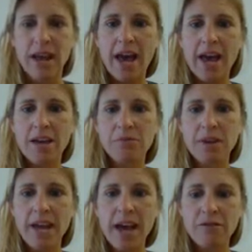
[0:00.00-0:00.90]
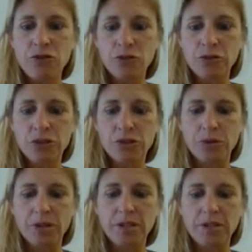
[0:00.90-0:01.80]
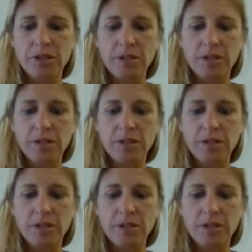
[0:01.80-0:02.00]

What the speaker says: And we have George's toys.